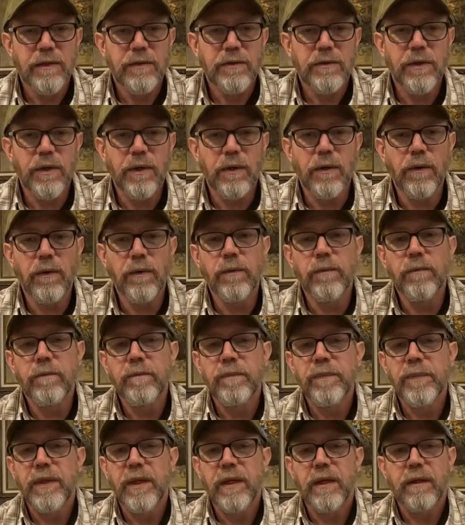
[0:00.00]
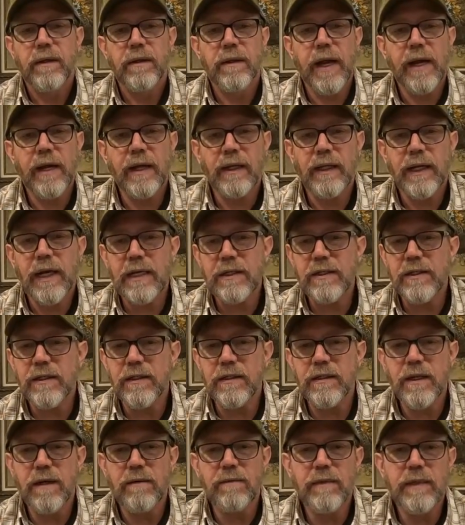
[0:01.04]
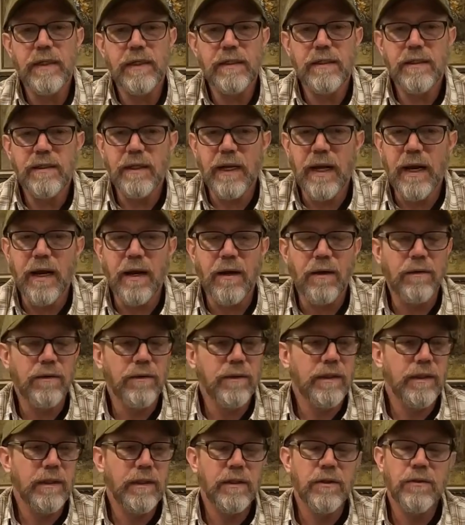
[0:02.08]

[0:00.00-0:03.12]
So that classic 70s sound